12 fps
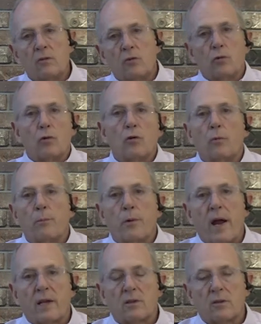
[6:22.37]
do a little
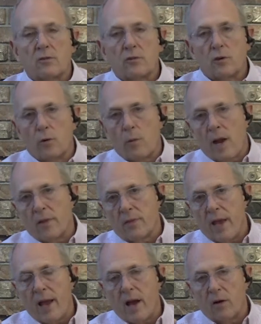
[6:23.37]
practice. Go around the
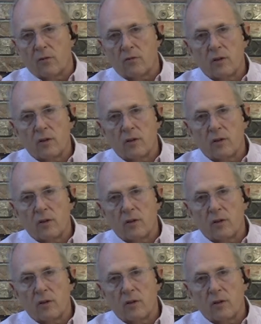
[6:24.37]
house.